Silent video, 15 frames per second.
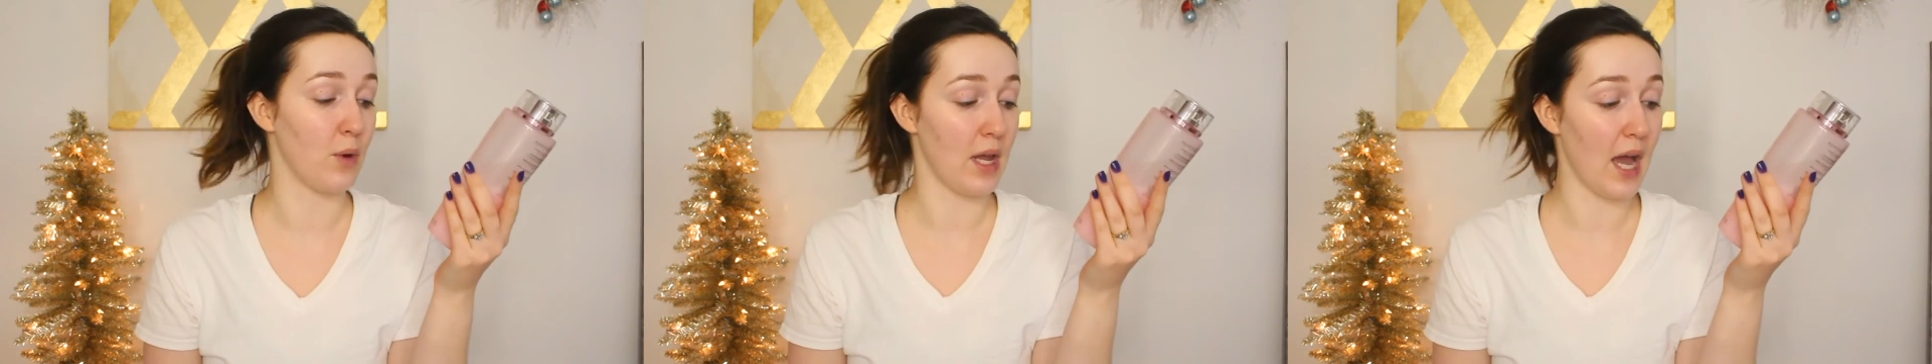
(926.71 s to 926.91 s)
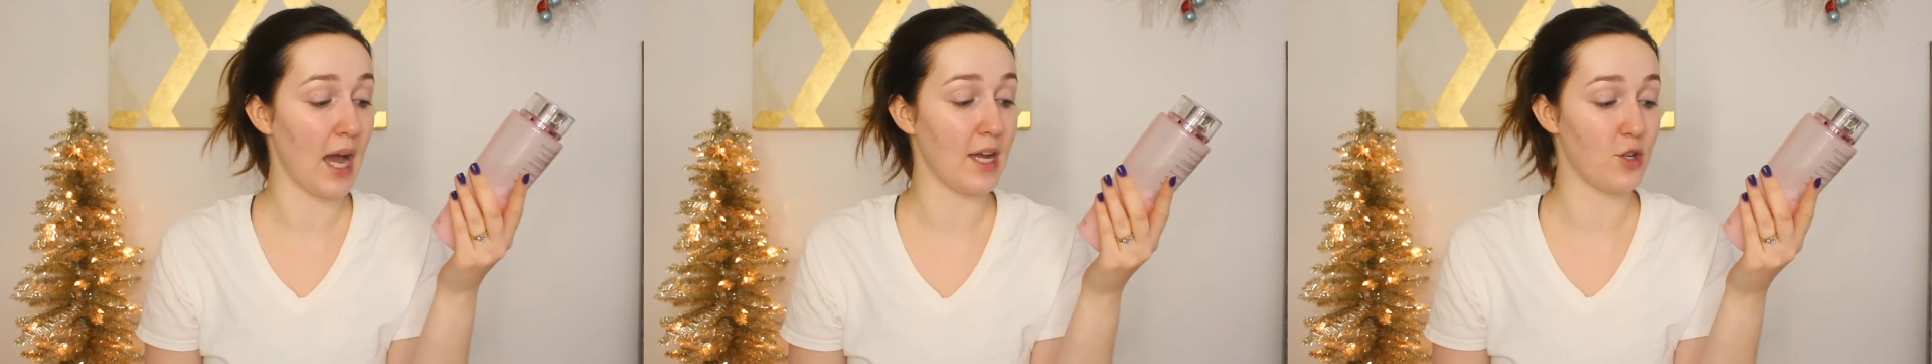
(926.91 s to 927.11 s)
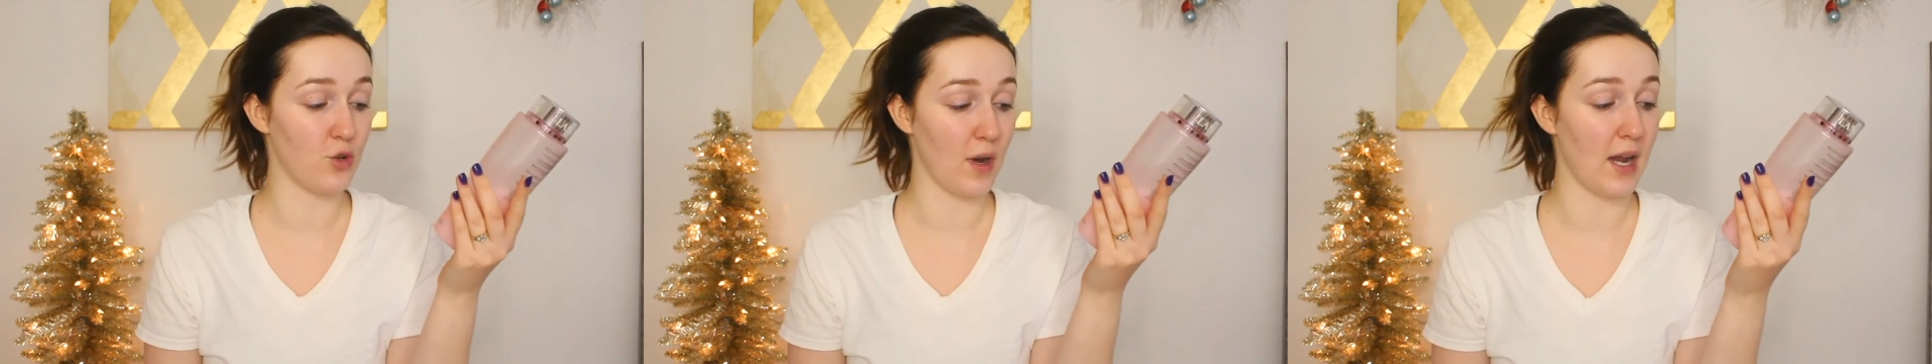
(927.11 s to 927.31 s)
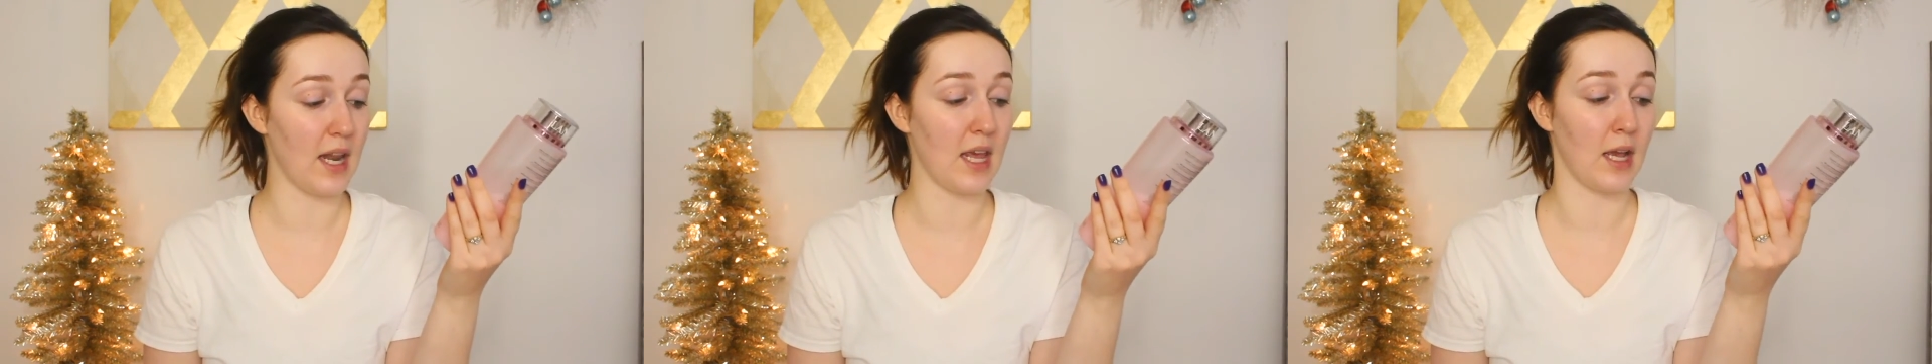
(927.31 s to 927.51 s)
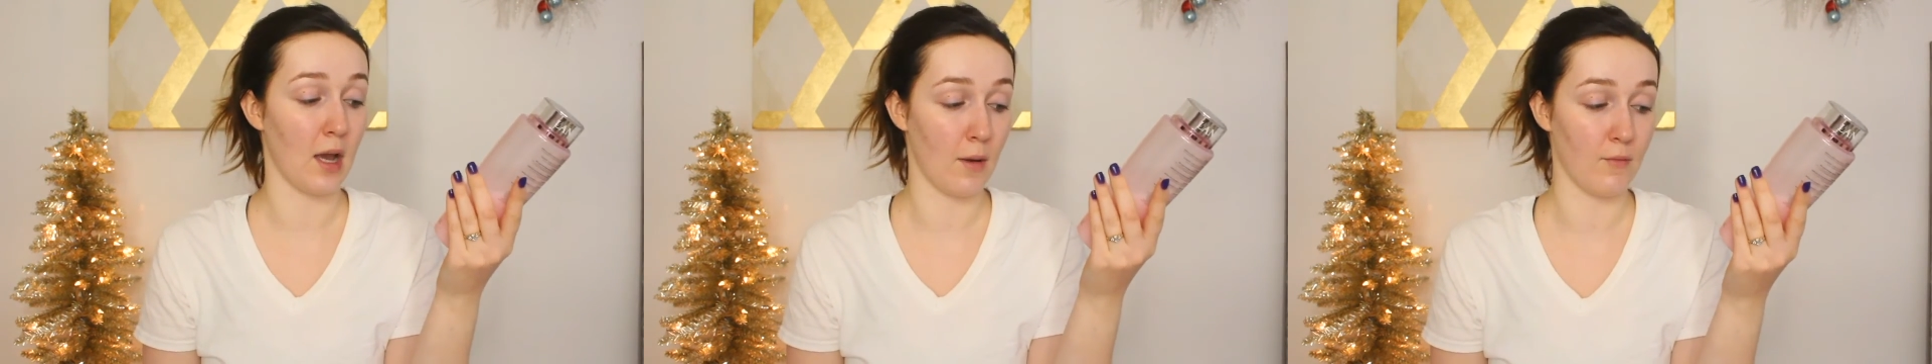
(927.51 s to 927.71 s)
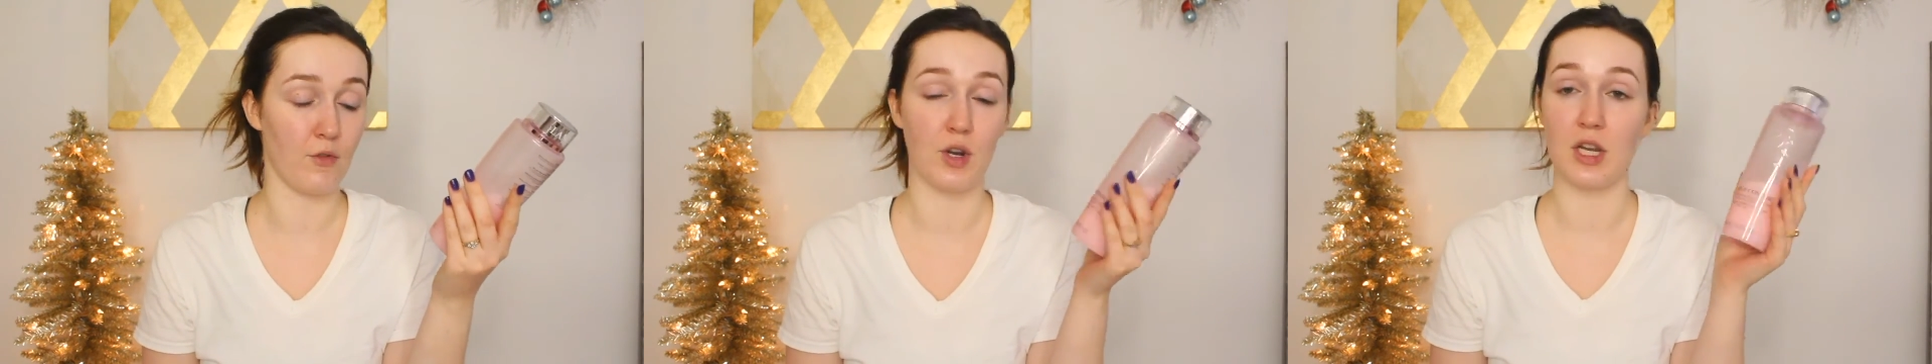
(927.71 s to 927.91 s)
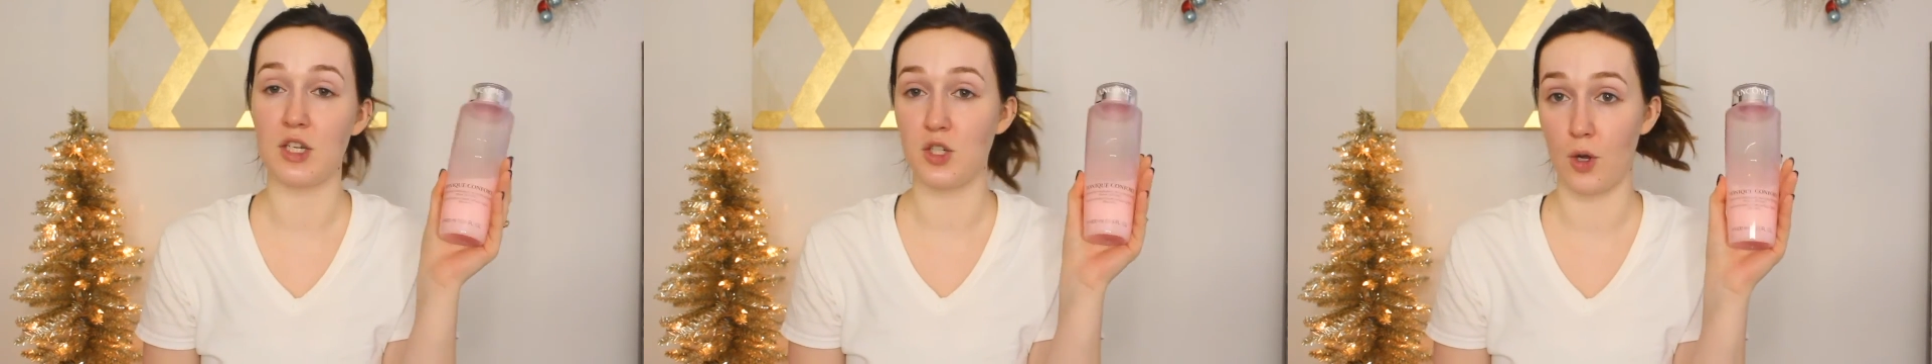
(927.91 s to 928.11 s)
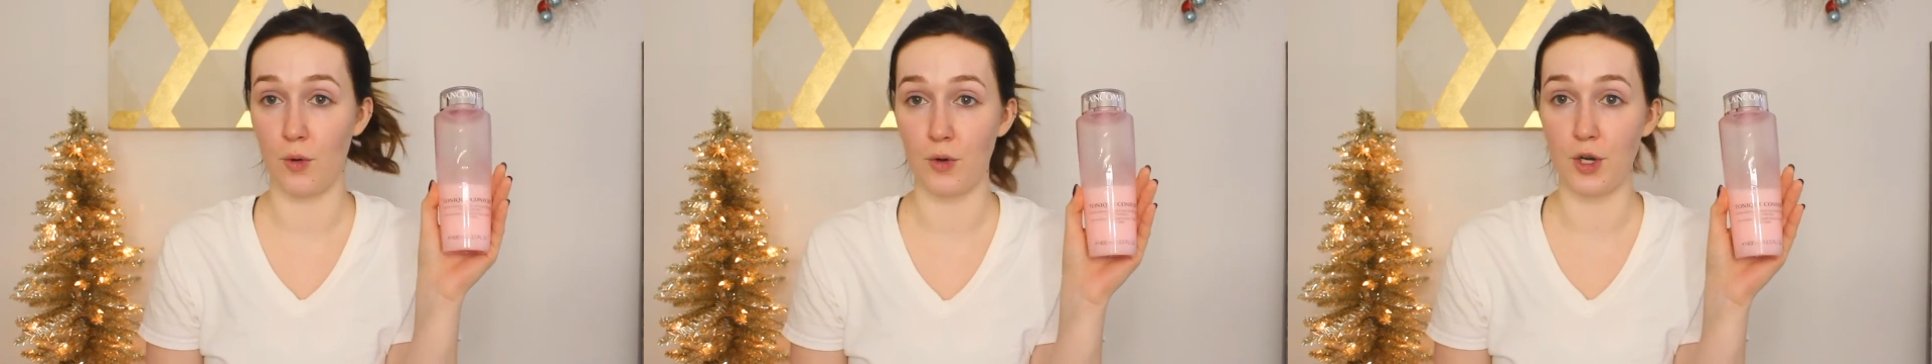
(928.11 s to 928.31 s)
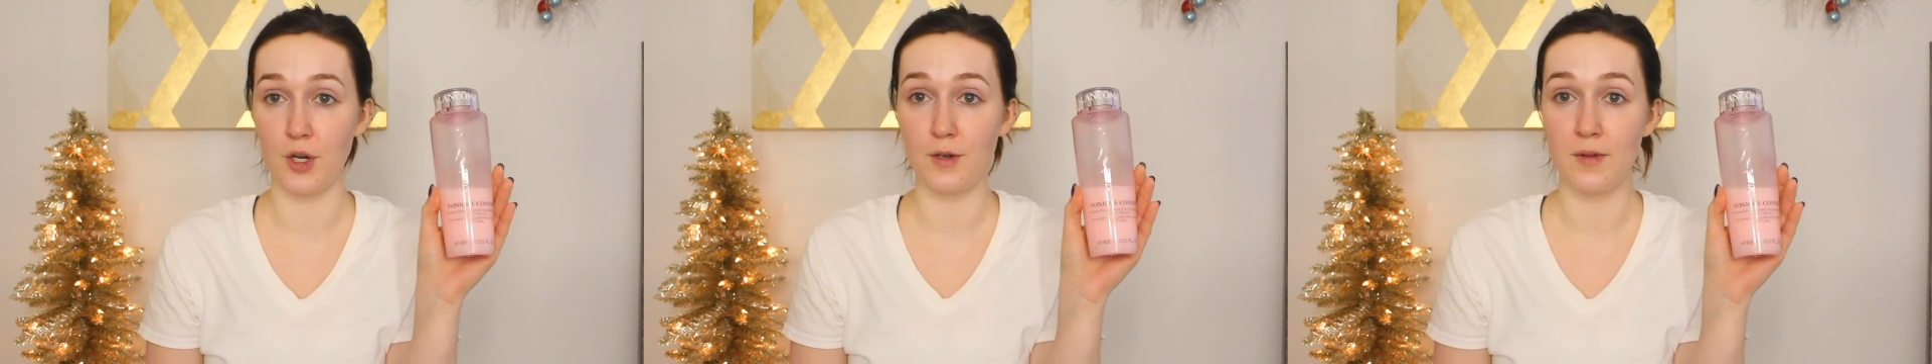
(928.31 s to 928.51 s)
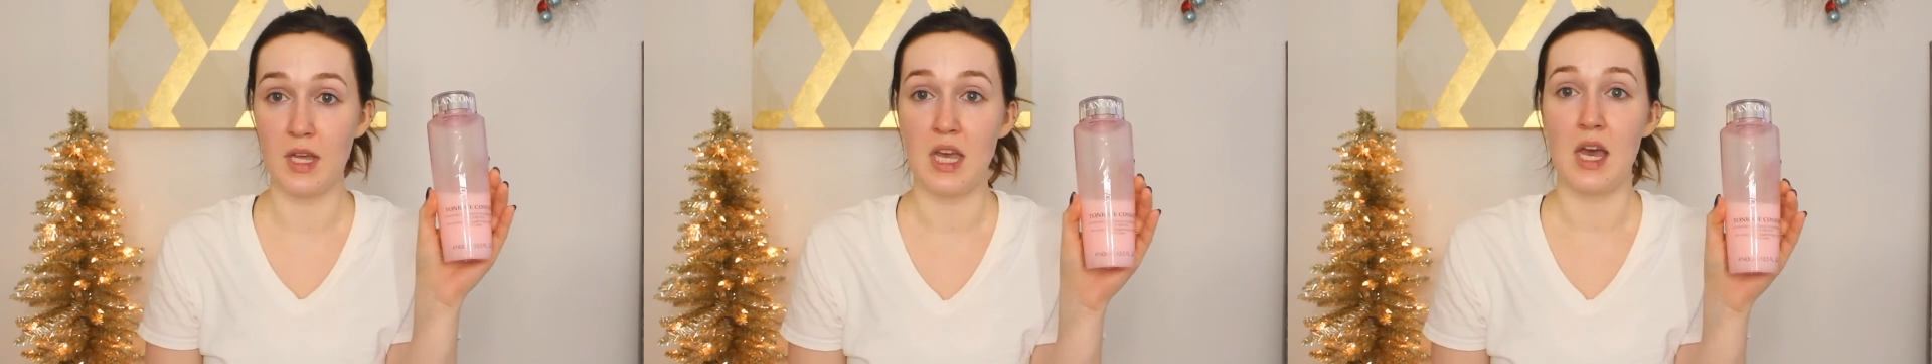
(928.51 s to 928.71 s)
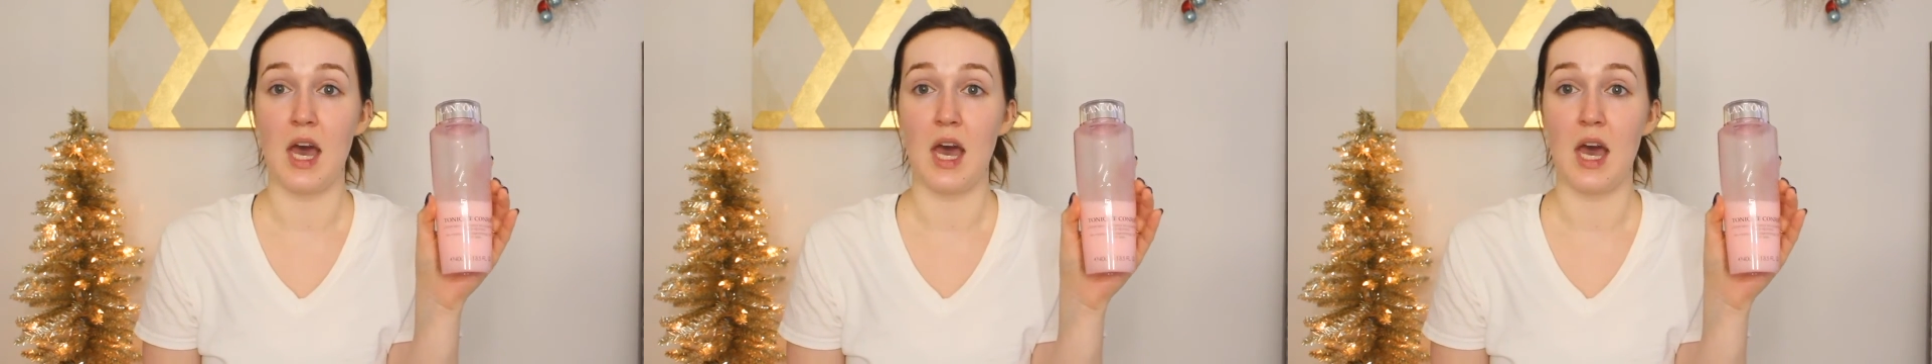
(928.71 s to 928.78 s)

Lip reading: Rehydrating Comforting Toner,